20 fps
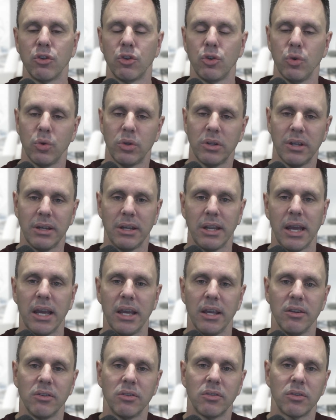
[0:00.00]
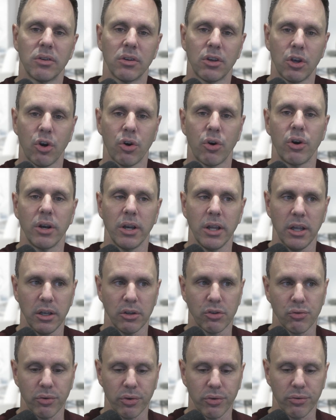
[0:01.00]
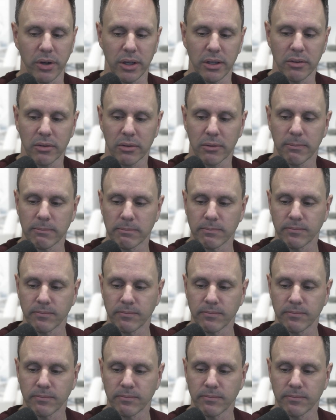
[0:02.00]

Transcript: to today's current interest rates.